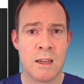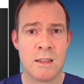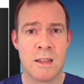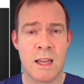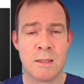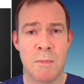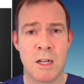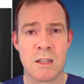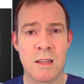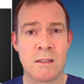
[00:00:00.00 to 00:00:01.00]
is it has
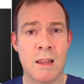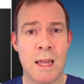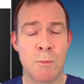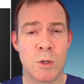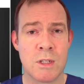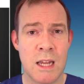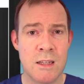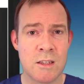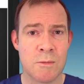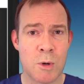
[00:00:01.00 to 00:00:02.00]
much less labor-intensive